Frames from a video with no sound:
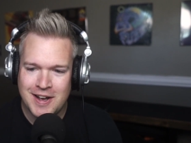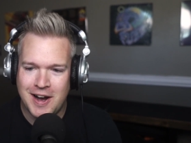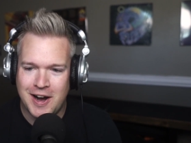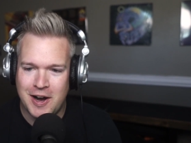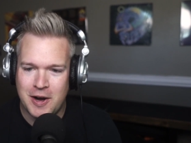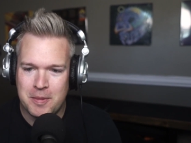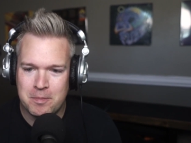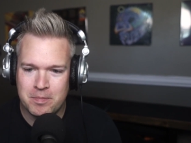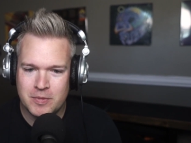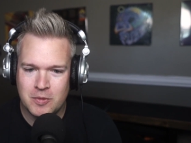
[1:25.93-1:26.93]

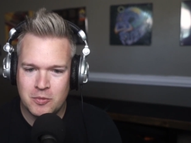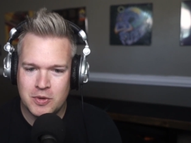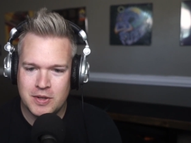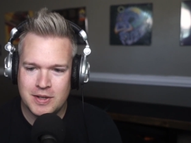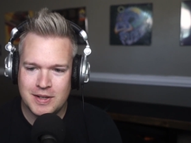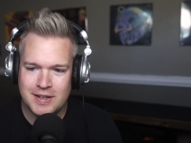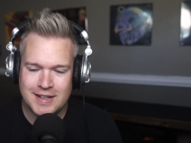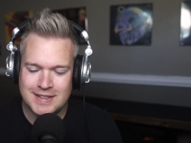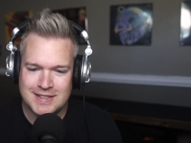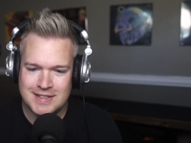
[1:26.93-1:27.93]
Um, yeah. It's